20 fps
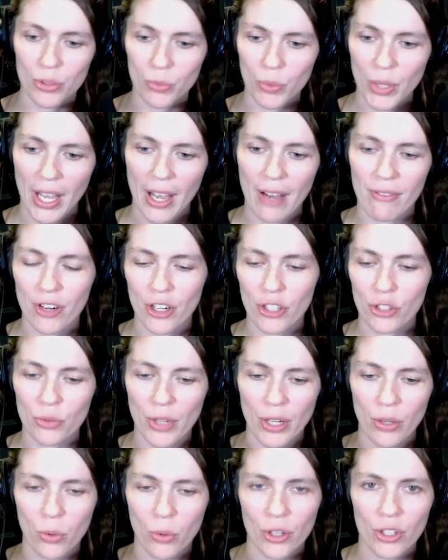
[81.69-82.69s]
We have our
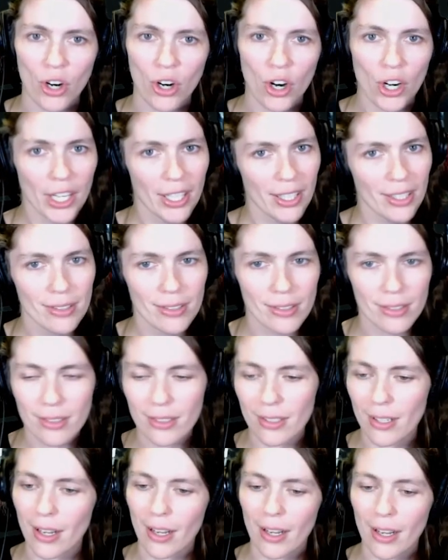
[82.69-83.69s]
Dreadhorde Arcanist
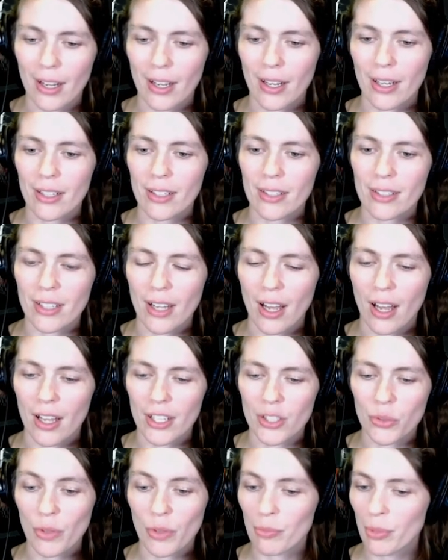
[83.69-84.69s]
and
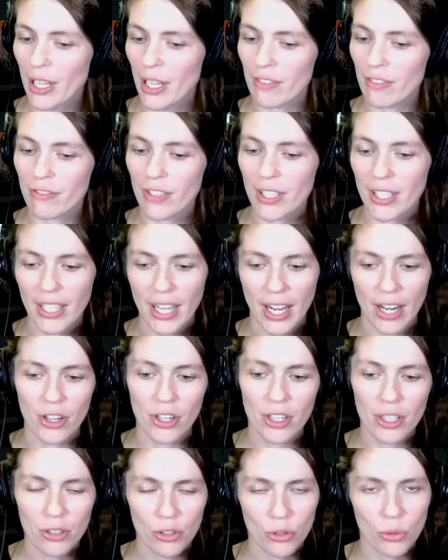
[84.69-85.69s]
Swiftblade
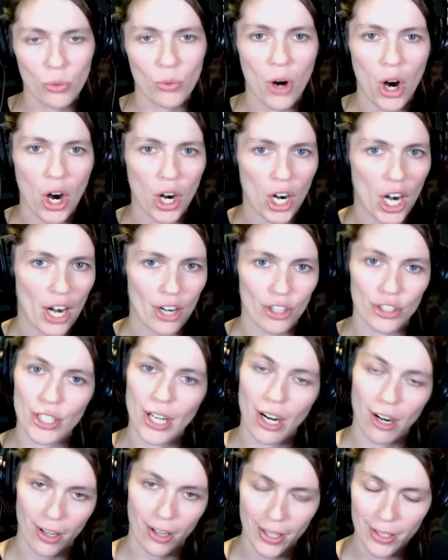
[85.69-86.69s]
Vindicator, who are our
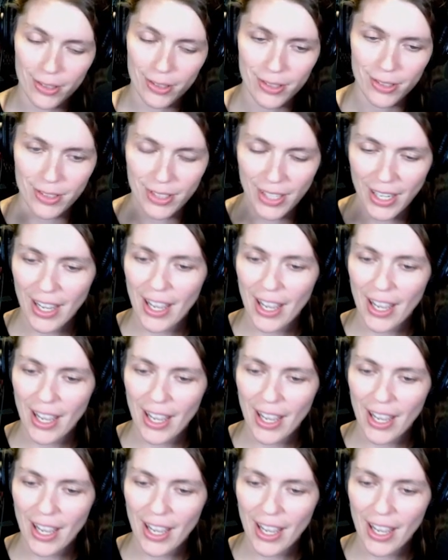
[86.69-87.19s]
targets.